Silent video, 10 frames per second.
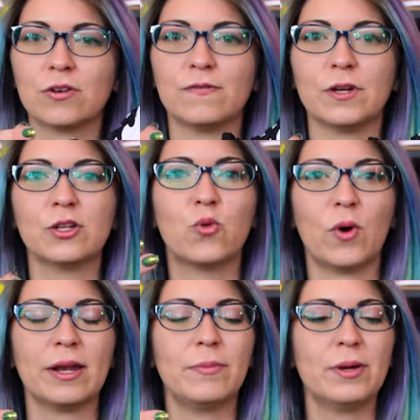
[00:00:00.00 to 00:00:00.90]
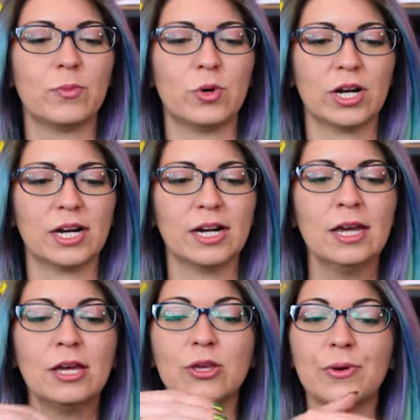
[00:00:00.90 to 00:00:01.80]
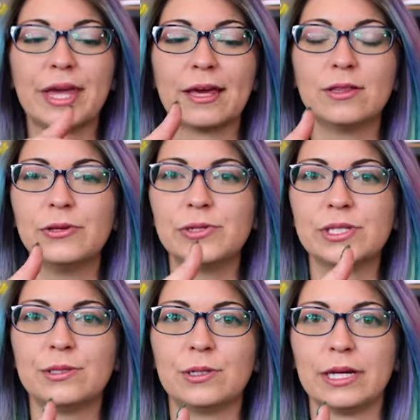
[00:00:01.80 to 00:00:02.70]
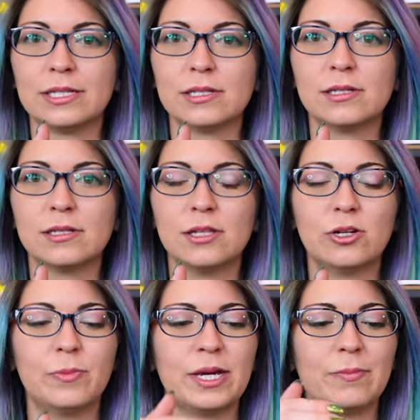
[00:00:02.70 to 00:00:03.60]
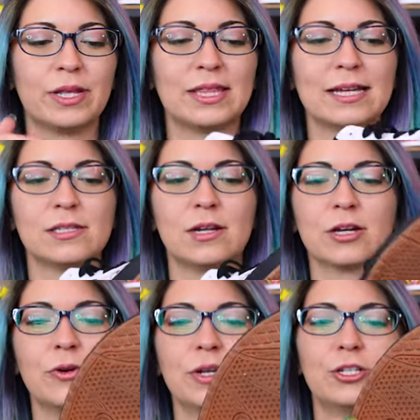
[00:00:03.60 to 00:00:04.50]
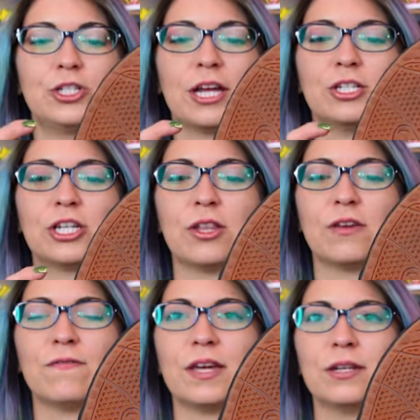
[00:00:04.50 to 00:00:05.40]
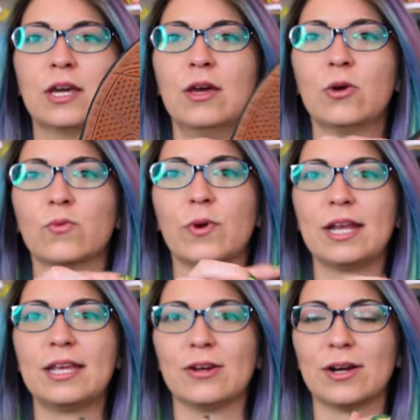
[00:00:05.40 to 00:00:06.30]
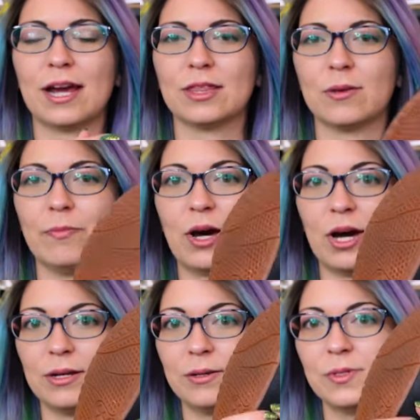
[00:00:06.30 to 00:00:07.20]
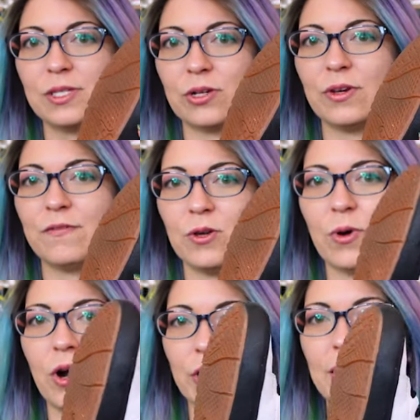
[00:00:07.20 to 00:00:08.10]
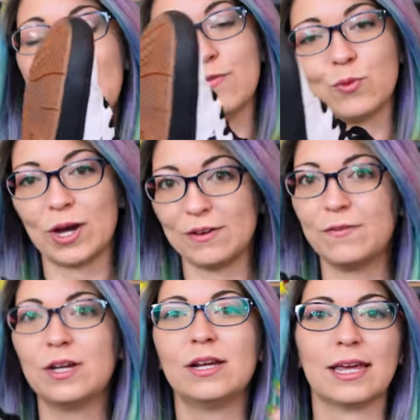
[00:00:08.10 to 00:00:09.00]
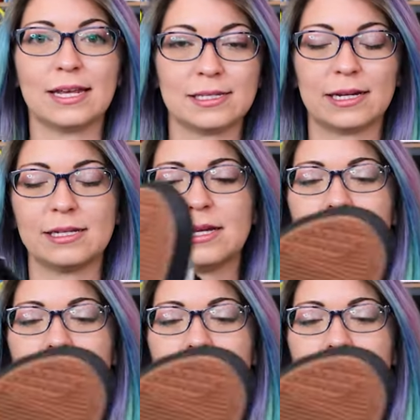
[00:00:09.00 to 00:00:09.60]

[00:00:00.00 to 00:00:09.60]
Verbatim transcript: your foot quite a bit more. You can loosen the laces a little bit, but that's not going to change how they fit right here at the bottom. So if you already have a wide foot, again, size